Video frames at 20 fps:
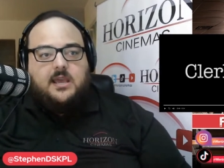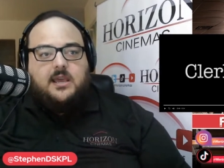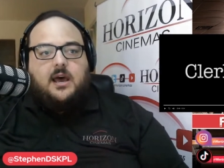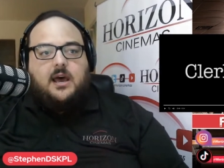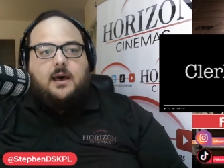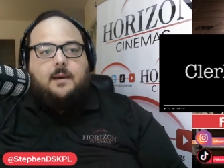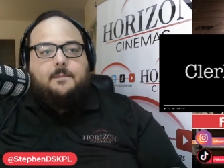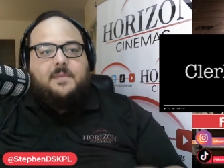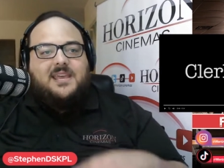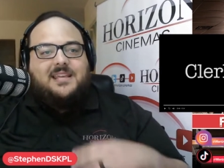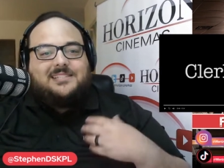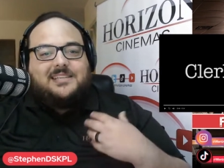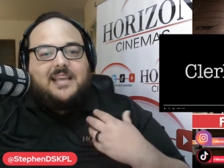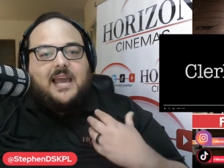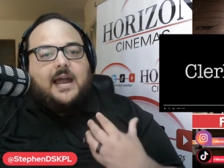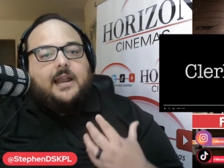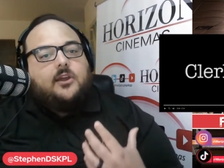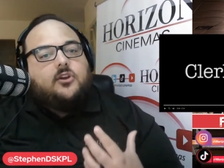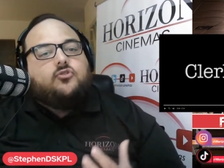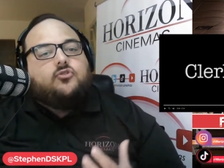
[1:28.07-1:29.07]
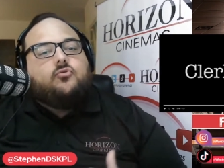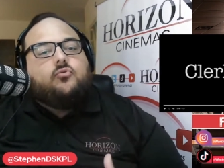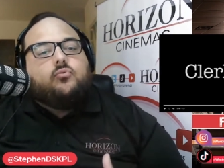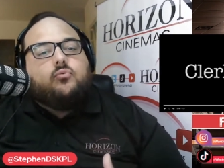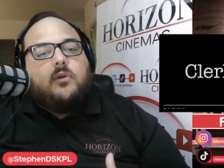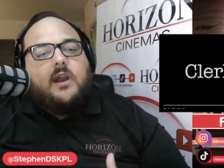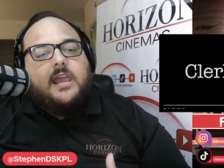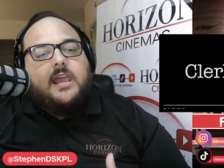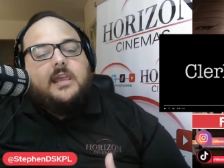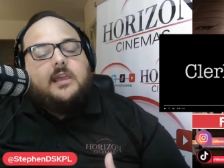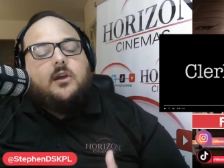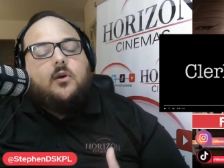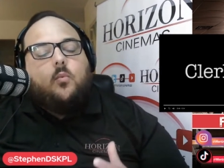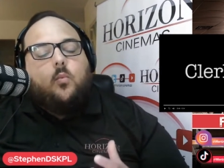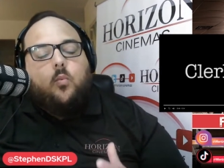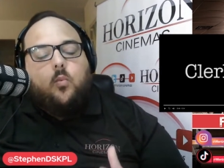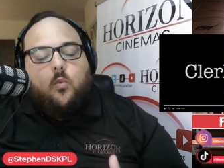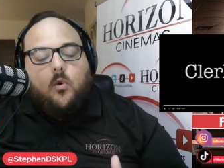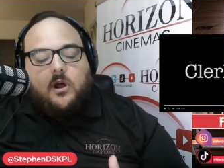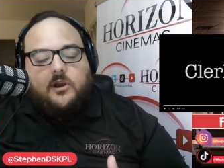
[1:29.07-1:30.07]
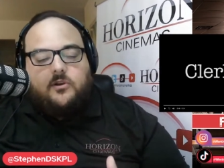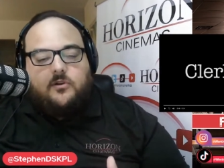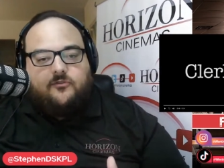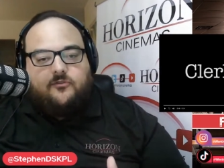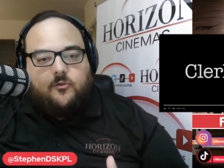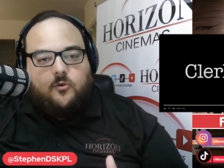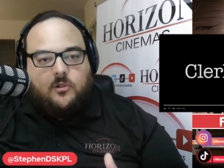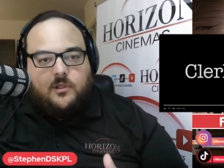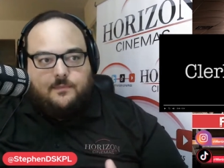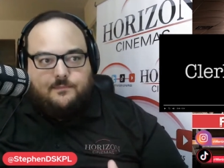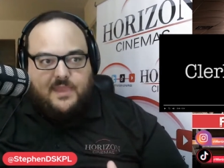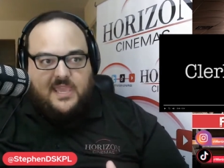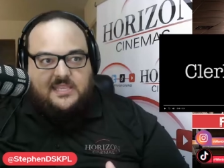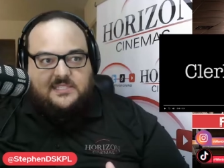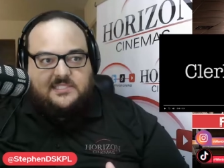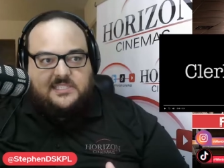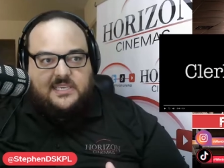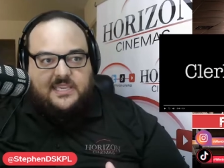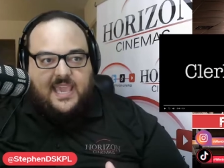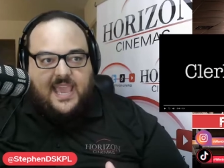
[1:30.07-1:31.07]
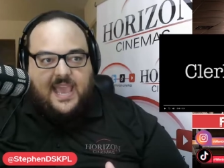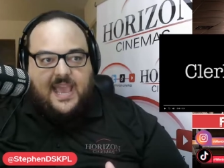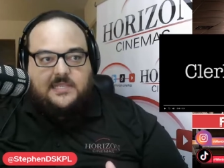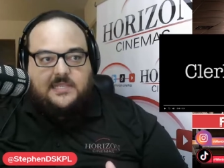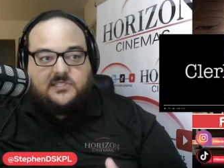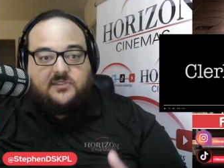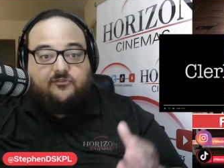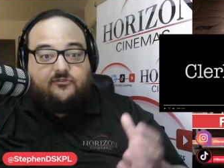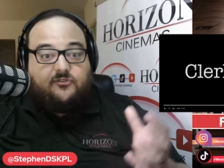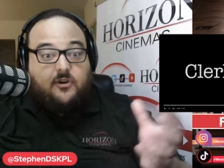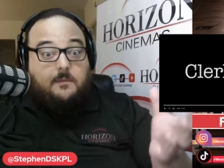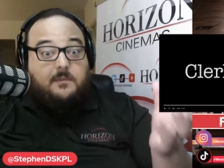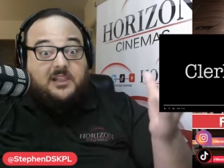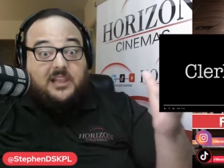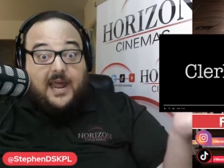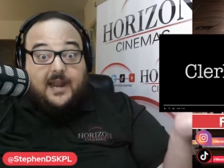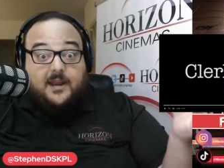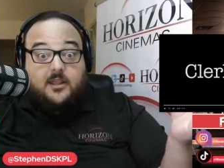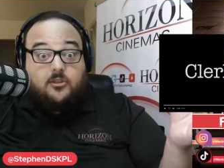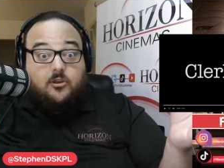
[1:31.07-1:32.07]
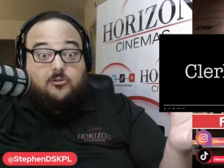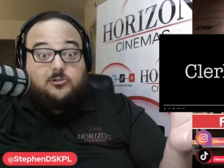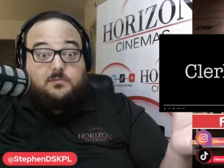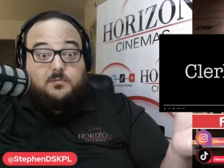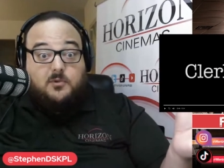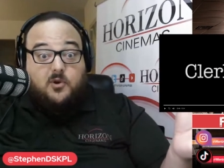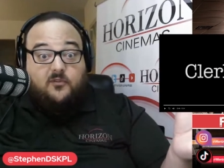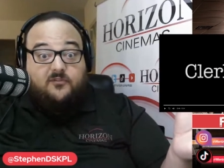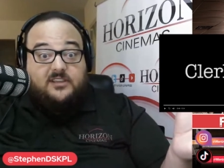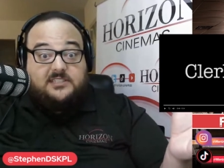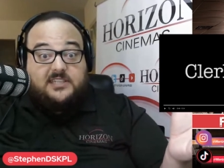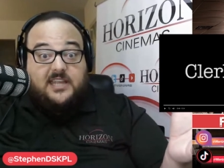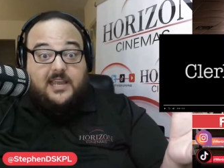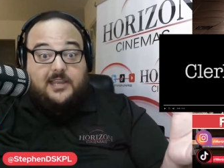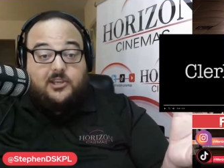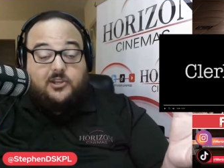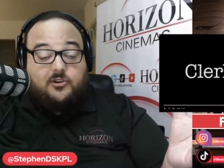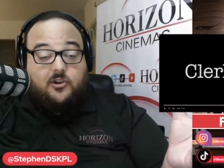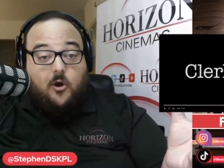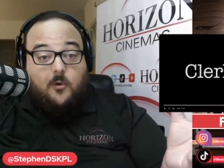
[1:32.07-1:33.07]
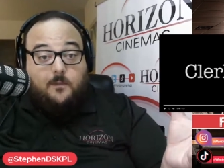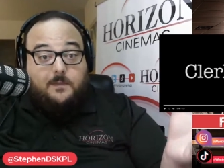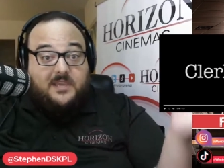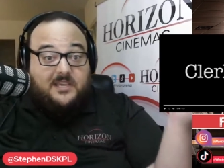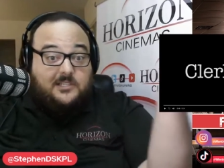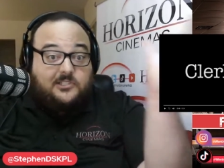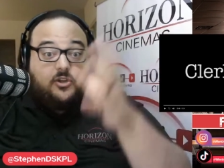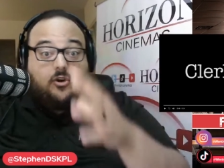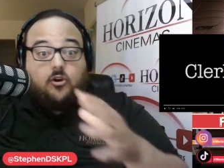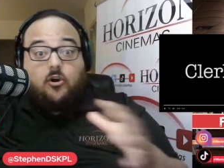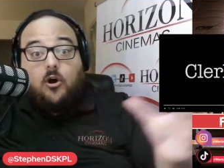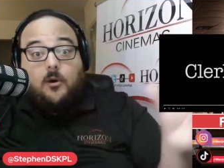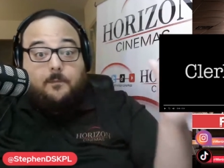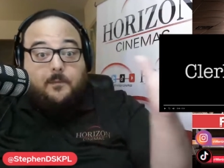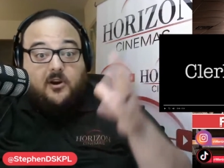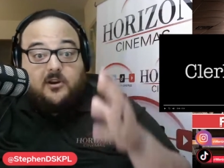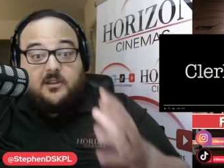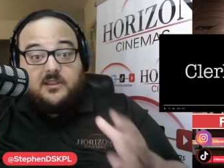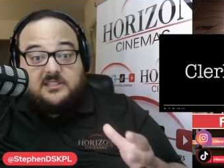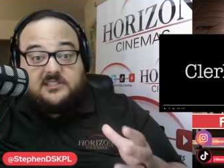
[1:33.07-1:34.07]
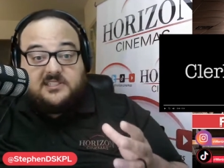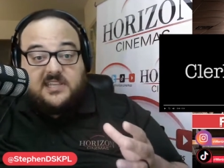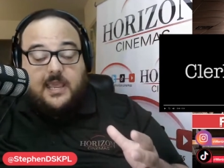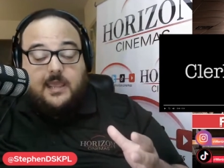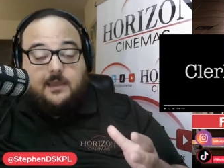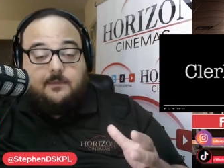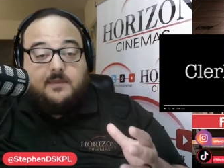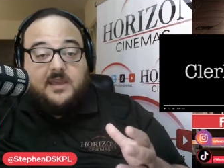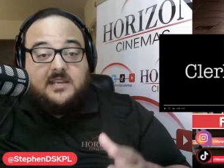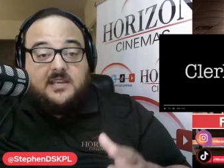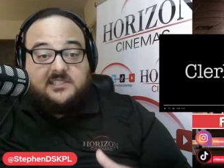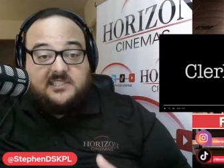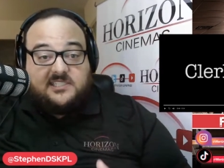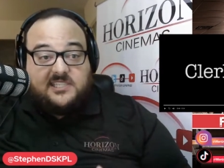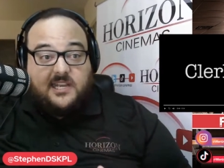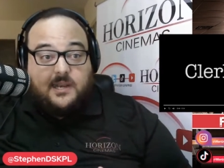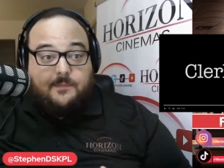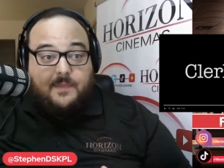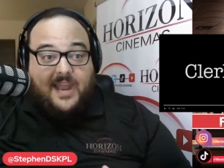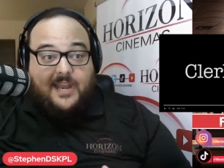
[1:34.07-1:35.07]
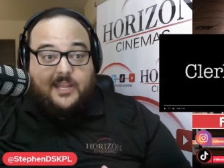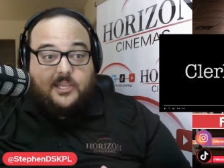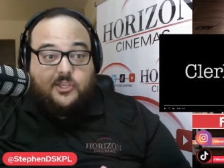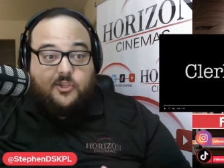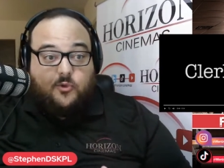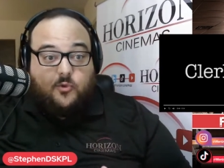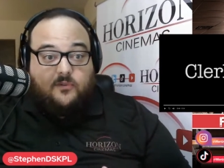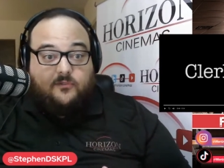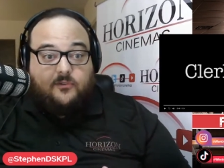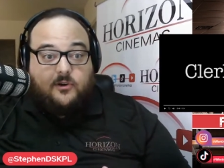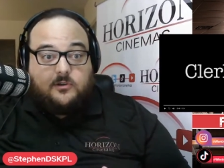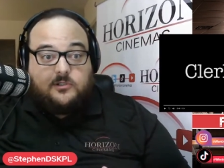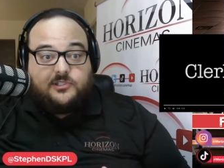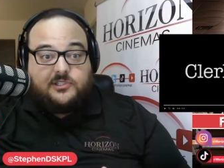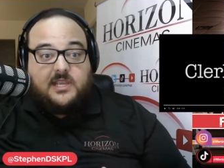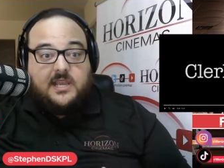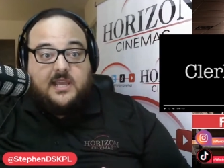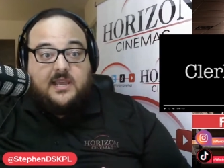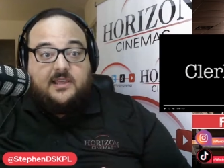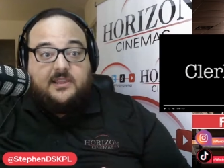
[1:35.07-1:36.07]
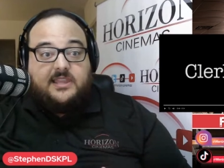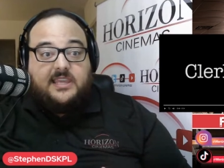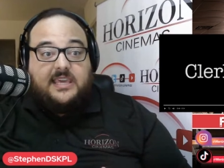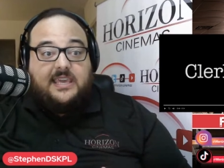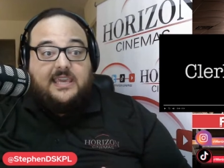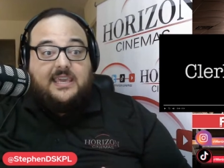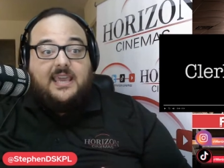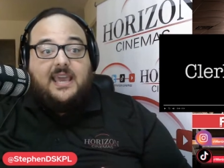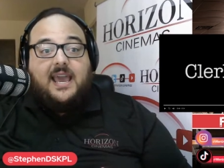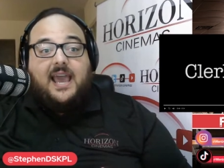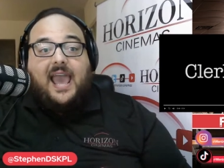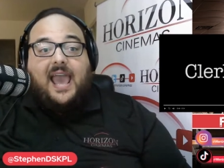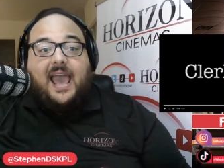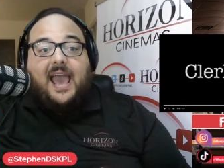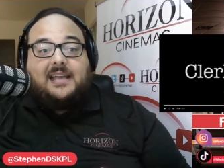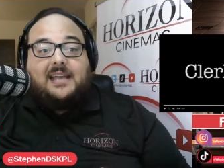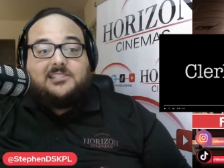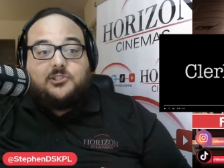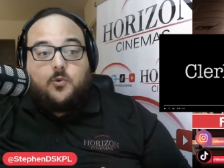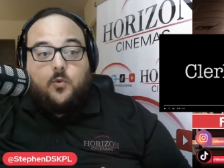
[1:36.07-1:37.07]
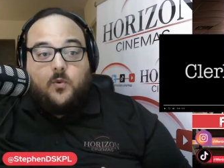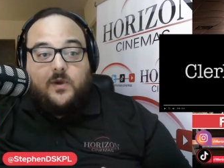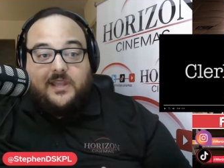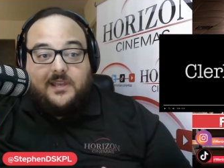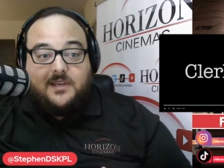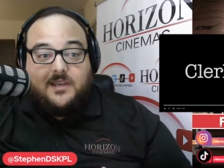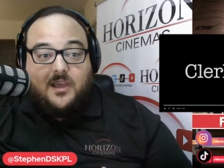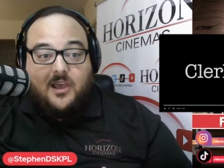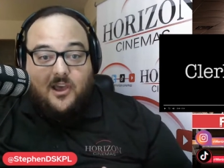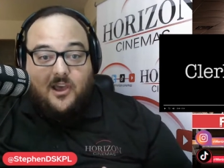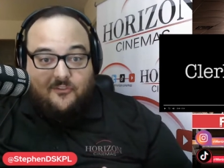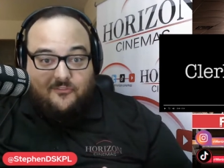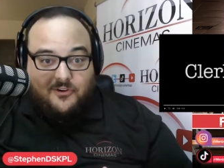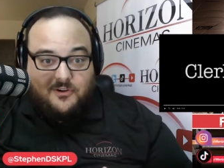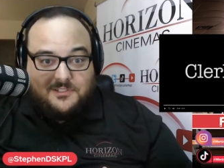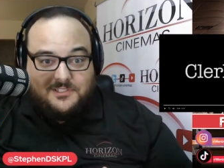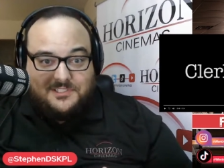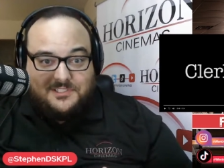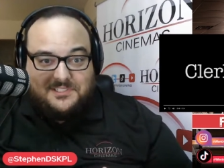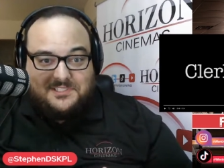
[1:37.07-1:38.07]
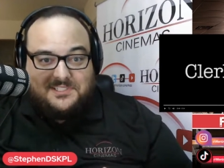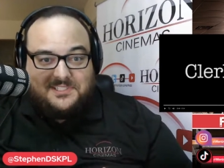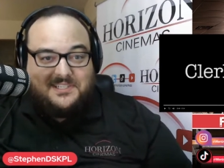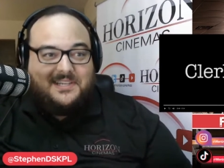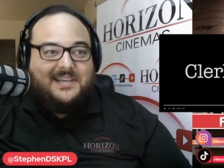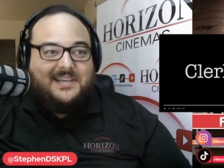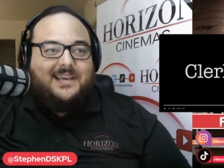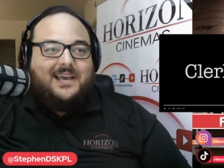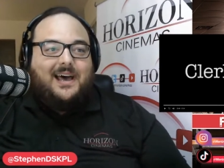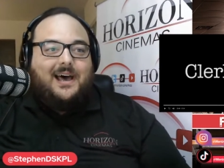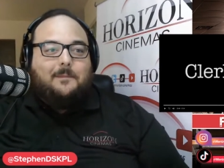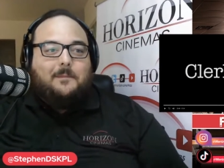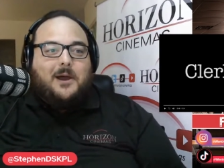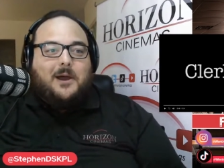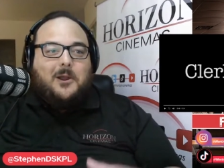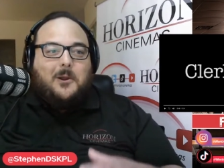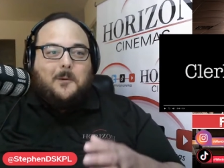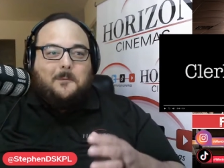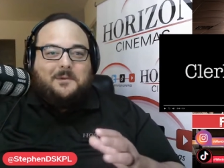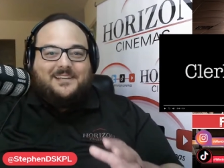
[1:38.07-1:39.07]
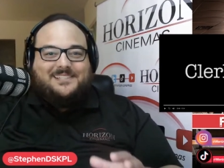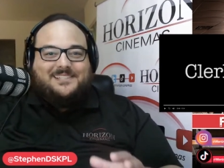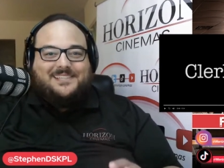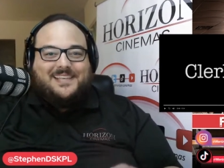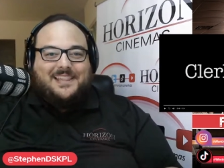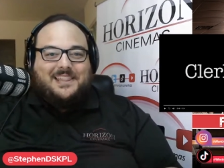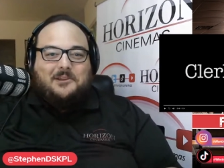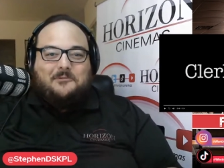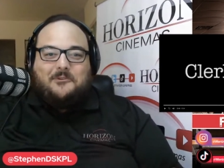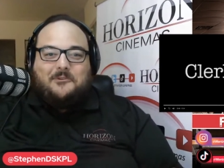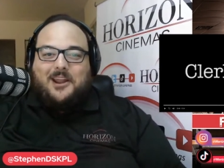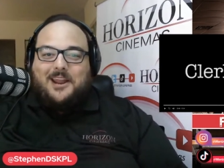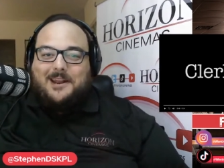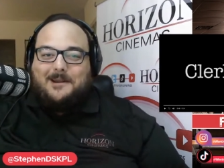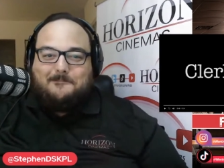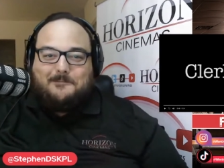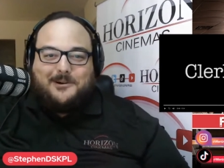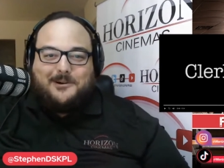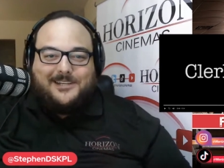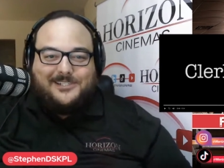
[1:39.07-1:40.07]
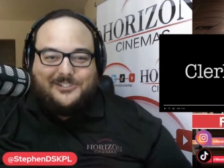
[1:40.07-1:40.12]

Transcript: Um, it's got a great, wonderful, amazing cast from a lot of those movies that you know because they're all part of the same cinematic universe, the Asquin averse. Um, I hope I said that right. I'm pretty